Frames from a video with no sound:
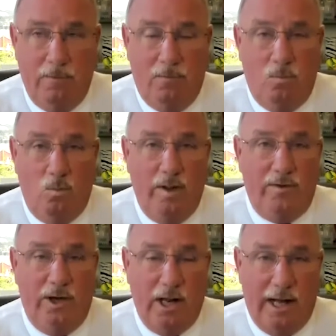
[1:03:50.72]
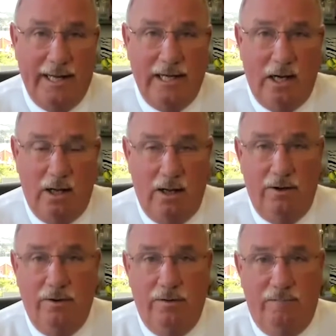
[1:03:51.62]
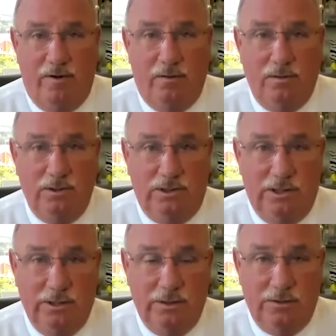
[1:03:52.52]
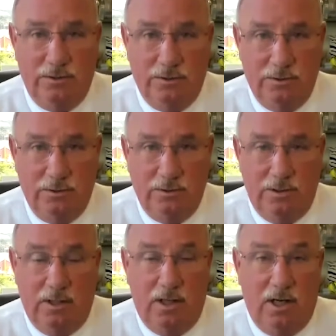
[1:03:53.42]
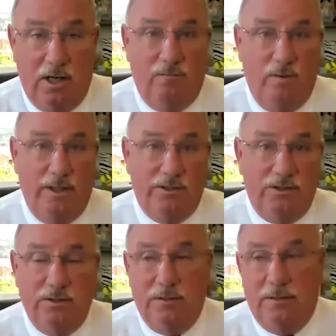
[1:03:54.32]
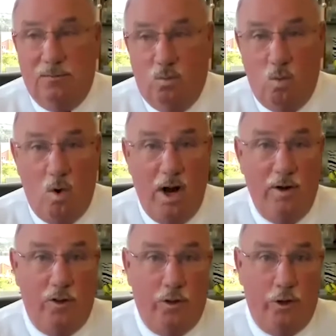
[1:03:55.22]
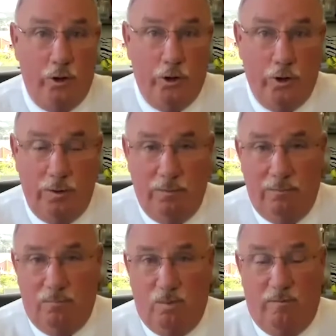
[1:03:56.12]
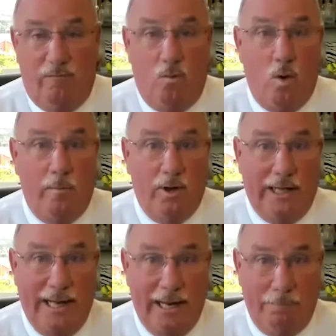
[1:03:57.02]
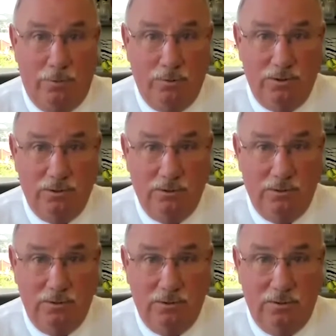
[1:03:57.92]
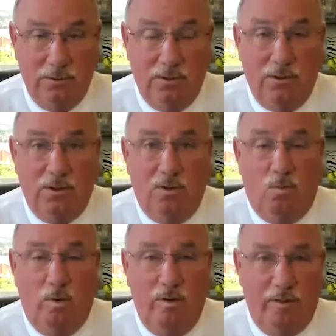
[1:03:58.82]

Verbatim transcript: with 900 volunteers, of which 1/3 were former campers, with a